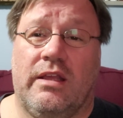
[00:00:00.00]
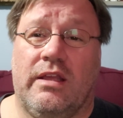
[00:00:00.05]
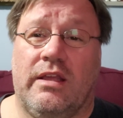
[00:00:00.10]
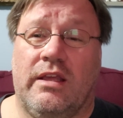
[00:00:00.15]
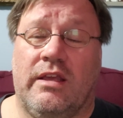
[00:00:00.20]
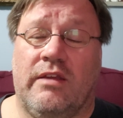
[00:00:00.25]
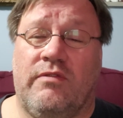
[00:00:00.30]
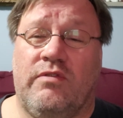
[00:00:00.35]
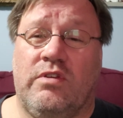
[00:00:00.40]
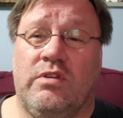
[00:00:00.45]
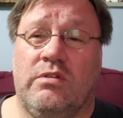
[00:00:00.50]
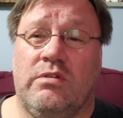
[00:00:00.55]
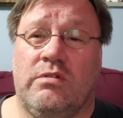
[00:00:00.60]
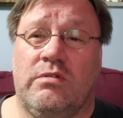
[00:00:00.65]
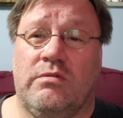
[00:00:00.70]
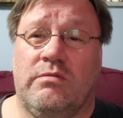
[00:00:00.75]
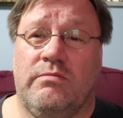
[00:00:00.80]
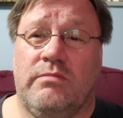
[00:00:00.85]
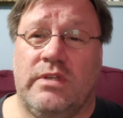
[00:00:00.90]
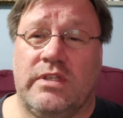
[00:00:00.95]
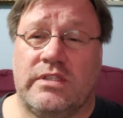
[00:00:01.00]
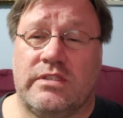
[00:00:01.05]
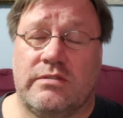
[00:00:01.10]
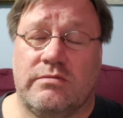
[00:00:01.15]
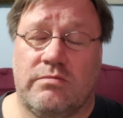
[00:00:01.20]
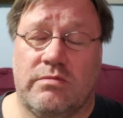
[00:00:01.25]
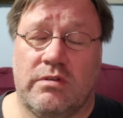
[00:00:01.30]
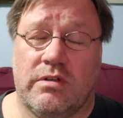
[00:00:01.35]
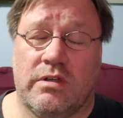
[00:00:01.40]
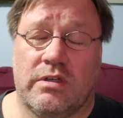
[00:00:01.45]
if you miss
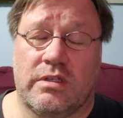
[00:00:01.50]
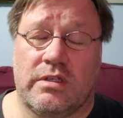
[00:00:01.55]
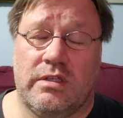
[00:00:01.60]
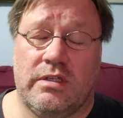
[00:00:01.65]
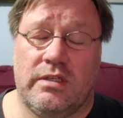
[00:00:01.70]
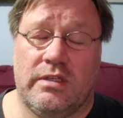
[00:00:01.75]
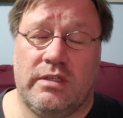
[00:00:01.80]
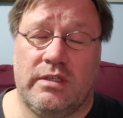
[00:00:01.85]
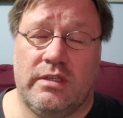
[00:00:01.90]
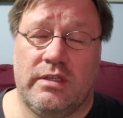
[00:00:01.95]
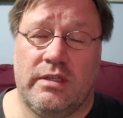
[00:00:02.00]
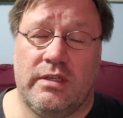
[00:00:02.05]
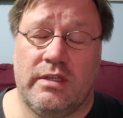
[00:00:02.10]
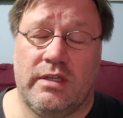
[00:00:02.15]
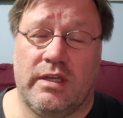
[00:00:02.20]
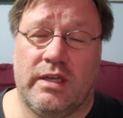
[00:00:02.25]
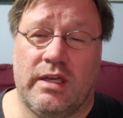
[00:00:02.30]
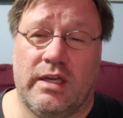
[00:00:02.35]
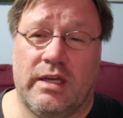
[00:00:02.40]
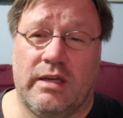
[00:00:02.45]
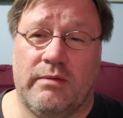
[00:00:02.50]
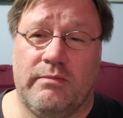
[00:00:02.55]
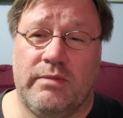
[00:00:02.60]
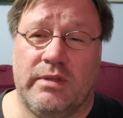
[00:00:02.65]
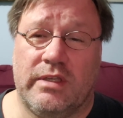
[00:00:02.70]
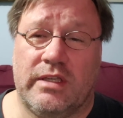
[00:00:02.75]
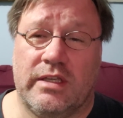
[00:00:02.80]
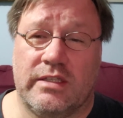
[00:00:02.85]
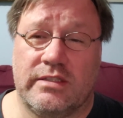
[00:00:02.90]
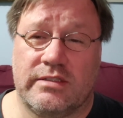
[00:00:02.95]
work
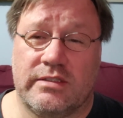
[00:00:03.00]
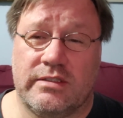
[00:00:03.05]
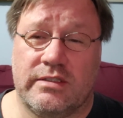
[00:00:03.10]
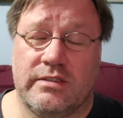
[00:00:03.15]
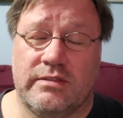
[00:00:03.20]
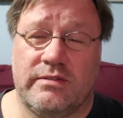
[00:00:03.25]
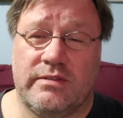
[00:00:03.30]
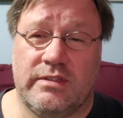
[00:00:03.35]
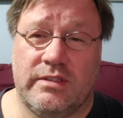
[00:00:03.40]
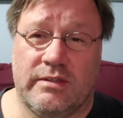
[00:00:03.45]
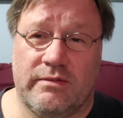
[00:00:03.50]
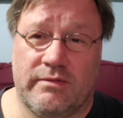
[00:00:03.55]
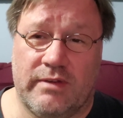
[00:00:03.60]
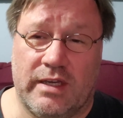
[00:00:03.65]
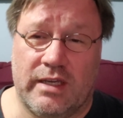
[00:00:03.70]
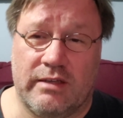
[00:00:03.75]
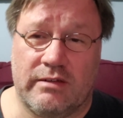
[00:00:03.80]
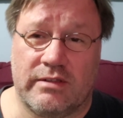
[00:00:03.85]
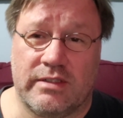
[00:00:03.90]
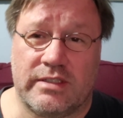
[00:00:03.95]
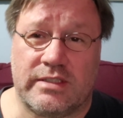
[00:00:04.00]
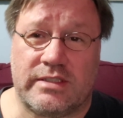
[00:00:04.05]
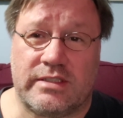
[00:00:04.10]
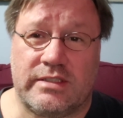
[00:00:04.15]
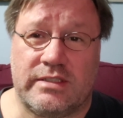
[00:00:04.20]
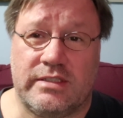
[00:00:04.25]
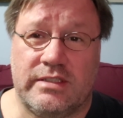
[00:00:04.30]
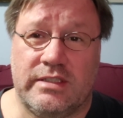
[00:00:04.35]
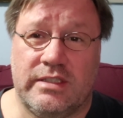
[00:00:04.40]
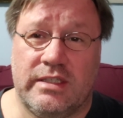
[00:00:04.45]
because of the
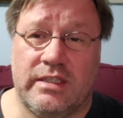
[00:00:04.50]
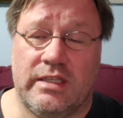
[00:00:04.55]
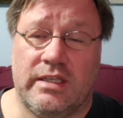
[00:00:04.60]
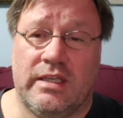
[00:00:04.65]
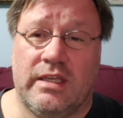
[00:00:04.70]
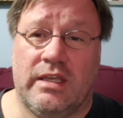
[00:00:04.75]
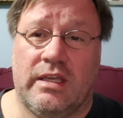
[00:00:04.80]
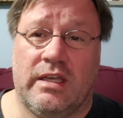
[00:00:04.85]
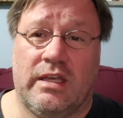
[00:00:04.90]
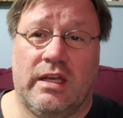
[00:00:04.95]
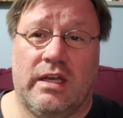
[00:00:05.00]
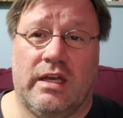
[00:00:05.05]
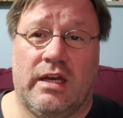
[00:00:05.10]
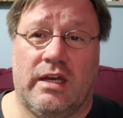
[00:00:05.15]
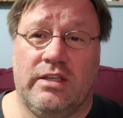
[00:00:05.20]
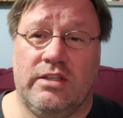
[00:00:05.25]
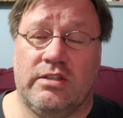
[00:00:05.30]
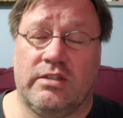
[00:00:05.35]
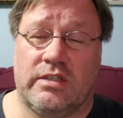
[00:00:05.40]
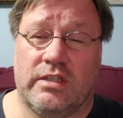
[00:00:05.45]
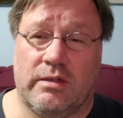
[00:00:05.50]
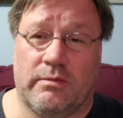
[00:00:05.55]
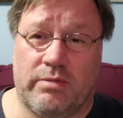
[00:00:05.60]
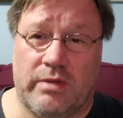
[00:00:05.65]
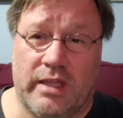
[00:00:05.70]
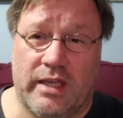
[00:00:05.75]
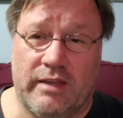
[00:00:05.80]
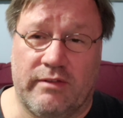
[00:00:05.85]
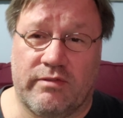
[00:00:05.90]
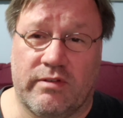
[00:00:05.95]
virus, you can
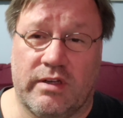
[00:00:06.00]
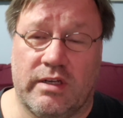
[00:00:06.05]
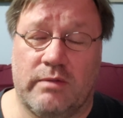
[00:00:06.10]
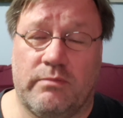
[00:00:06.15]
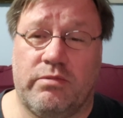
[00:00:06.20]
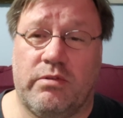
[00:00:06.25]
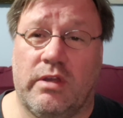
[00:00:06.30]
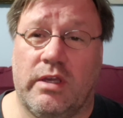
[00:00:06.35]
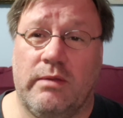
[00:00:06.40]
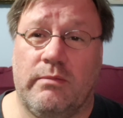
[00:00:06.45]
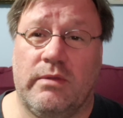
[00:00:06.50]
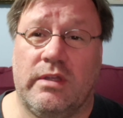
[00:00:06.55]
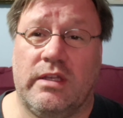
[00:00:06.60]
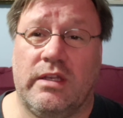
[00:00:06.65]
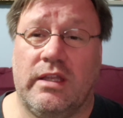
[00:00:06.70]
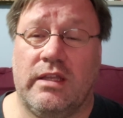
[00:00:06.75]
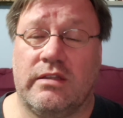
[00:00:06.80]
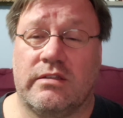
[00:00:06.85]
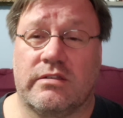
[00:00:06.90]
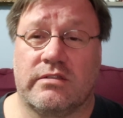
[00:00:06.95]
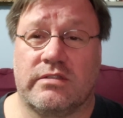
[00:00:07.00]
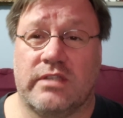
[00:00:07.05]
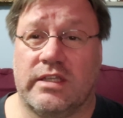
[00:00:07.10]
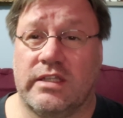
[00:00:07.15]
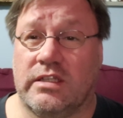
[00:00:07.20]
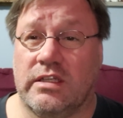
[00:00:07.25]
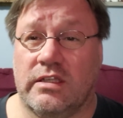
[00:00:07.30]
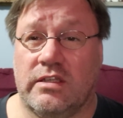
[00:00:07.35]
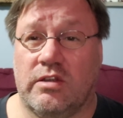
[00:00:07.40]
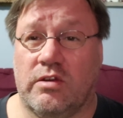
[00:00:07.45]
apply for unemployment, and there's
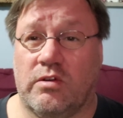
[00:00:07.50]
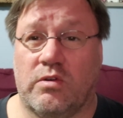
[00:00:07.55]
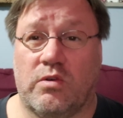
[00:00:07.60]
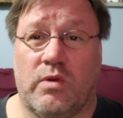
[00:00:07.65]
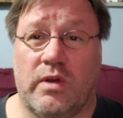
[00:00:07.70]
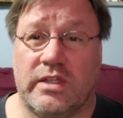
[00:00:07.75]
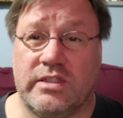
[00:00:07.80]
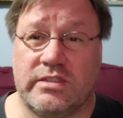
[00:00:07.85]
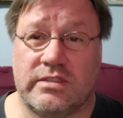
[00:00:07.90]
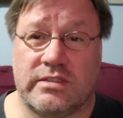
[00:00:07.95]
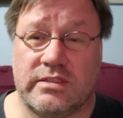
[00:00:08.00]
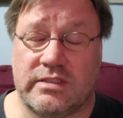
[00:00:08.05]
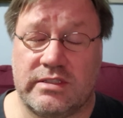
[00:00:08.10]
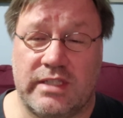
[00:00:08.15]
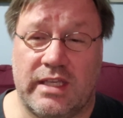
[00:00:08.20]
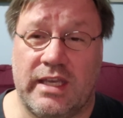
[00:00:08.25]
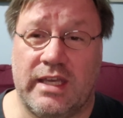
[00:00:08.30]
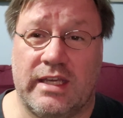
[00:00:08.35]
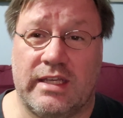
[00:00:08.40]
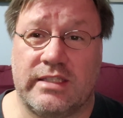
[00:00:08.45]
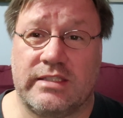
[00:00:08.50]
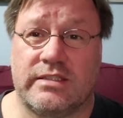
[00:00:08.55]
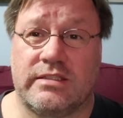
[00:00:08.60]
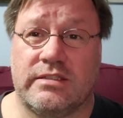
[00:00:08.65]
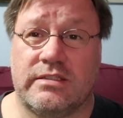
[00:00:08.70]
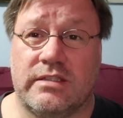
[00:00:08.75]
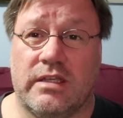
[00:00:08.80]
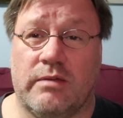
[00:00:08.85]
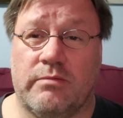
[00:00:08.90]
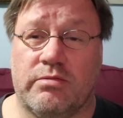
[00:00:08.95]
like a no questions
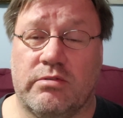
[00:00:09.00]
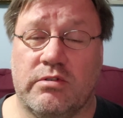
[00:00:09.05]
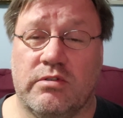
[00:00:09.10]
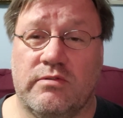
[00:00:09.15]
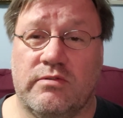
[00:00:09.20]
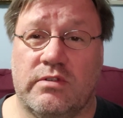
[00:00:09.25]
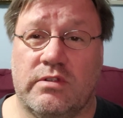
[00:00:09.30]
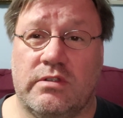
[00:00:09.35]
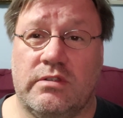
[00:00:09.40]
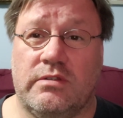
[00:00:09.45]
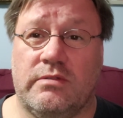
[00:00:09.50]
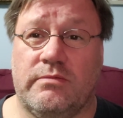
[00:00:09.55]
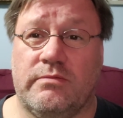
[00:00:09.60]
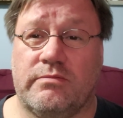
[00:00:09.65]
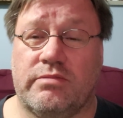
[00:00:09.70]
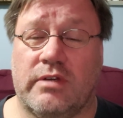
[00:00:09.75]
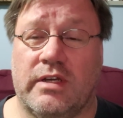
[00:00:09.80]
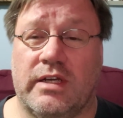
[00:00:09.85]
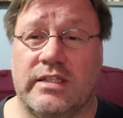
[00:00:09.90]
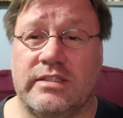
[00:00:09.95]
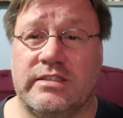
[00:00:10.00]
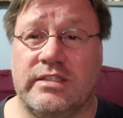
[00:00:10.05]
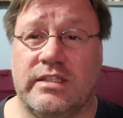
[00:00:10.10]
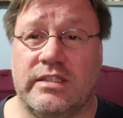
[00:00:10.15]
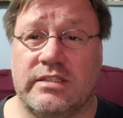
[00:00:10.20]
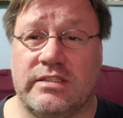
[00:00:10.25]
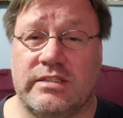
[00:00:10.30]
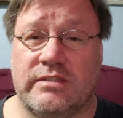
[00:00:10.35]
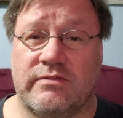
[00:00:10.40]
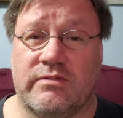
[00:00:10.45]
asked approval
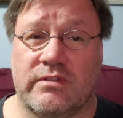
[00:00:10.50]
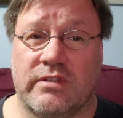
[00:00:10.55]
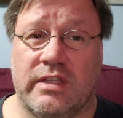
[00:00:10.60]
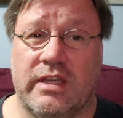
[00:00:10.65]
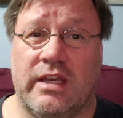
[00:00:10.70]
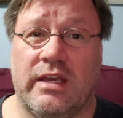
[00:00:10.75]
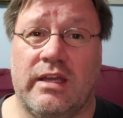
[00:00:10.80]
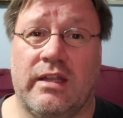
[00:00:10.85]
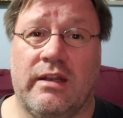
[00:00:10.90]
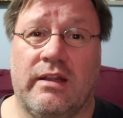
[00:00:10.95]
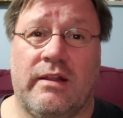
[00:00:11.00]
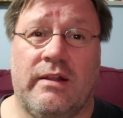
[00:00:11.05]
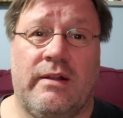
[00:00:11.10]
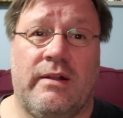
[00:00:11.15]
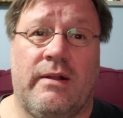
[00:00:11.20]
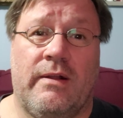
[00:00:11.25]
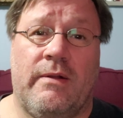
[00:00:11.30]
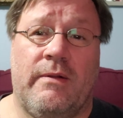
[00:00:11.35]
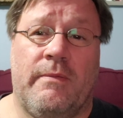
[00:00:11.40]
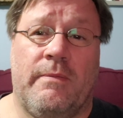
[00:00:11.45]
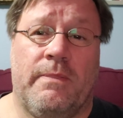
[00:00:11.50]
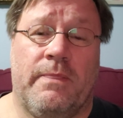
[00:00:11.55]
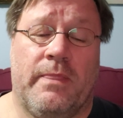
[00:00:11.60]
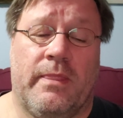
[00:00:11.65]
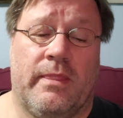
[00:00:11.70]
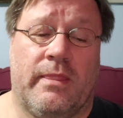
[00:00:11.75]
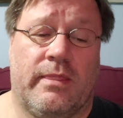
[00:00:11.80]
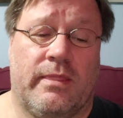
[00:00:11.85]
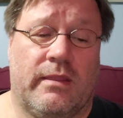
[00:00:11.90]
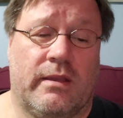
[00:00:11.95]
process for that.
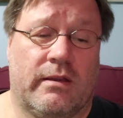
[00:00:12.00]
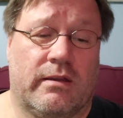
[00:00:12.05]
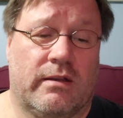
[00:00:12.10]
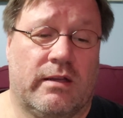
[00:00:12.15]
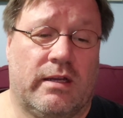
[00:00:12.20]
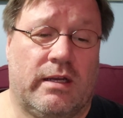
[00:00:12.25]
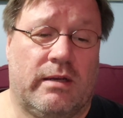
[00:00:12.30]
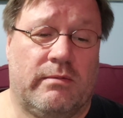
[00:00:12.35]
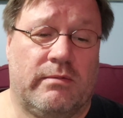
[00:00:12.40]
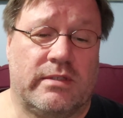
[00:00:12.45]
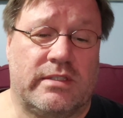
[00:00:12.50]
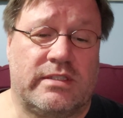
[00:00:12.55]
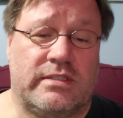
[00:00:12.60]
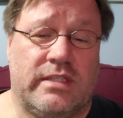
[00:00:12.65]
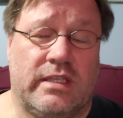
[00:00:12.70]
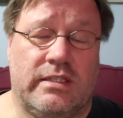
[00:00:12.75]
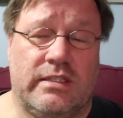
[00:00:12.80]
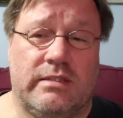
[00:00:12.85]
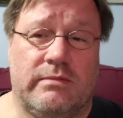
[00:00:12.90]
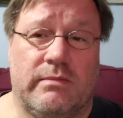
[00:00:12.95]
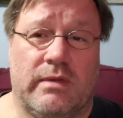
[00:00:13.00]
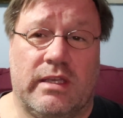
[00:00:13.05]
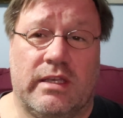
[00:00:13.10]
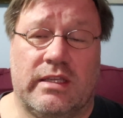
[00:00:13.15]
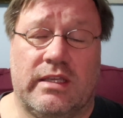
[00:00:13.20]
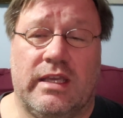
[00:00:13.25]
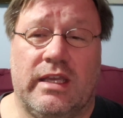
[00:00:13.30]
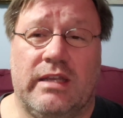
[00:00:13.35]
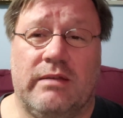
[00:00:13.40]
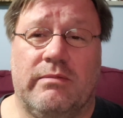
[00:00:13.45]
They're extending
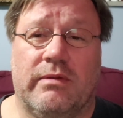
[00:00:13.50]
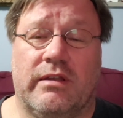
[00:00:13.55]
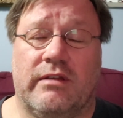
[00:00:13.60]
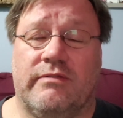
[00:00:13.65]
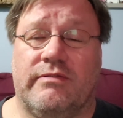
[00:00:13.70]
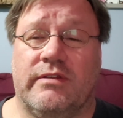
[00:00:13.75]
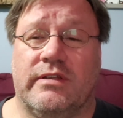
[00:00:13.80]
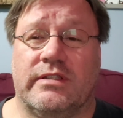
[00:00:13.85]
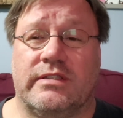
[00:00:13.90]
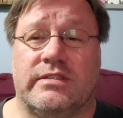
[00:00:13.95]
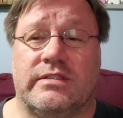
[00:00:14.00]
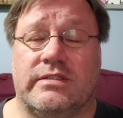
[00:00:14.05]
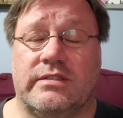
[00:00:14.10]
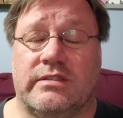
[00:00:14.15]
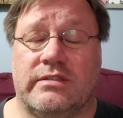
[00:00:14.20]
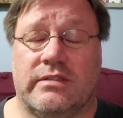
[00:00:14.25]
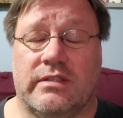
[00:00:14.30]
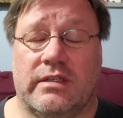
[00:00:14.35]
Medicaid benefits.